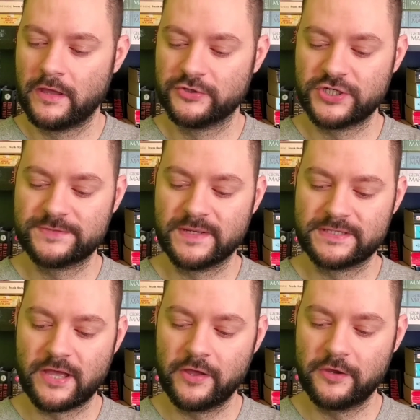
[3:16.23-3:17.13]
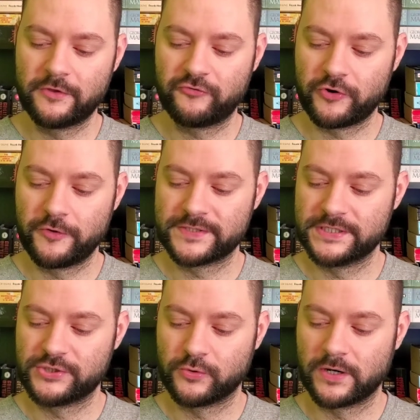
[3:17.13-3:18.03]
She's been telling you the truth
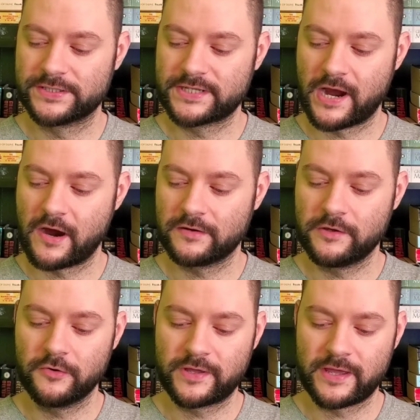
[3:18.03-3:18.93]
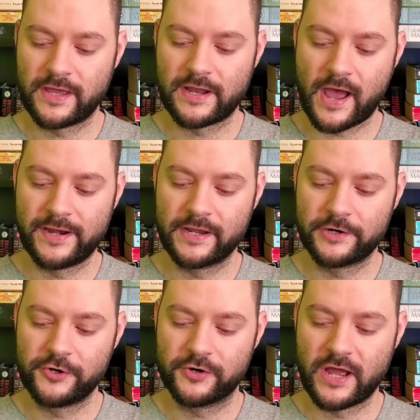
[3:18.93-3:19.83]
since you were a scared little kid hiding
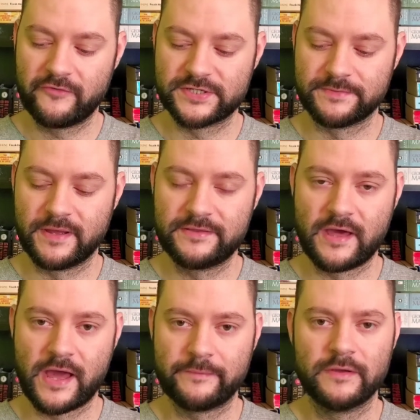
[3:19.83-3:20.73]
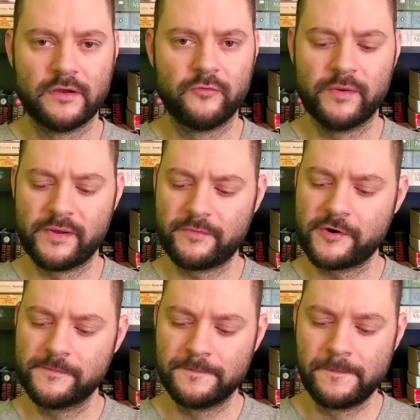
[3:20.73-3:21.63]
under your covers at bedtime.
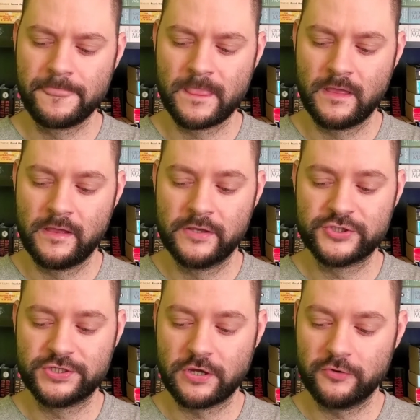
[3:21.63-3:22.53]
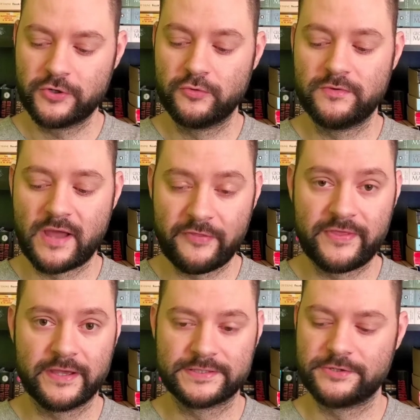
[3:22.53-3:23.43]
Remember? She told you
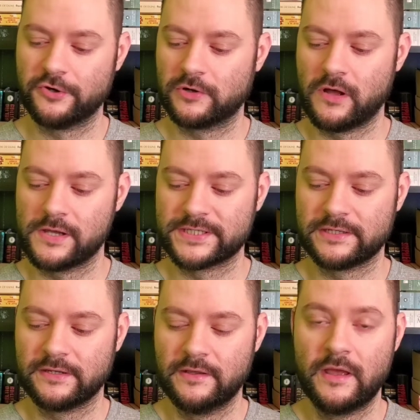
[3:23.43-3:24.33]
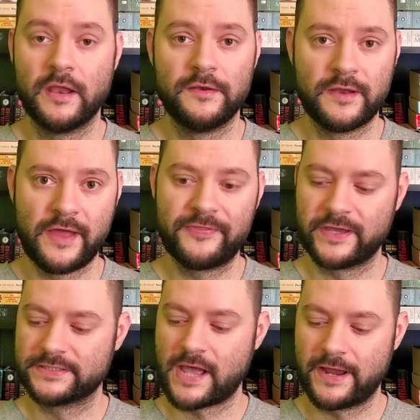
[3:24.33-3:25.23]
nothing's in your closet,
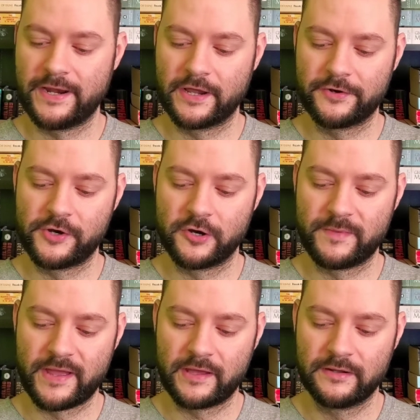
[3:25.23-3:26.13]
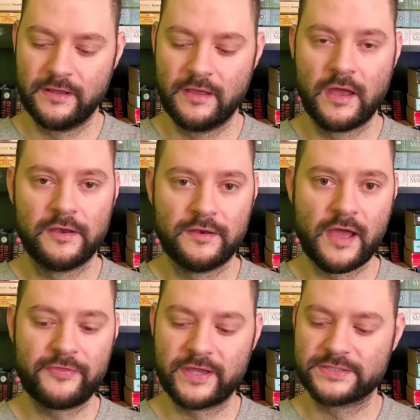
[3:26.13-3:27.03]
nothing's hiding under your bed,
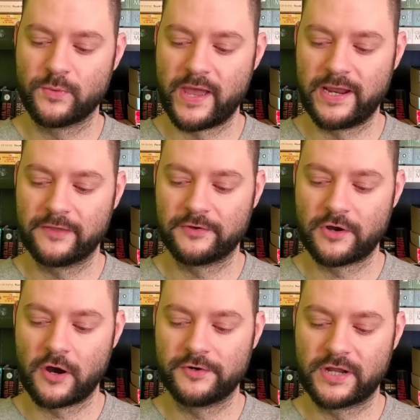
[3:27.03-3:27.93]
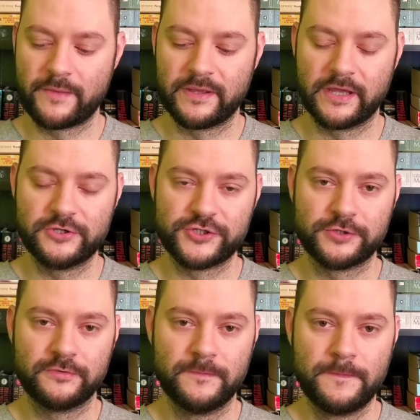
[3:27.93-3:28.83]
nothing's waiting in the dark to come and get
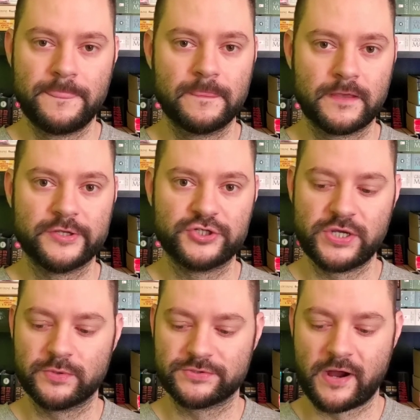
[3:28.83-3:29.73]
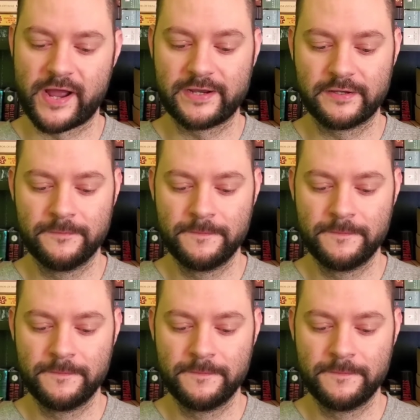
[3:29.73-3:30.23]
you. And she was right.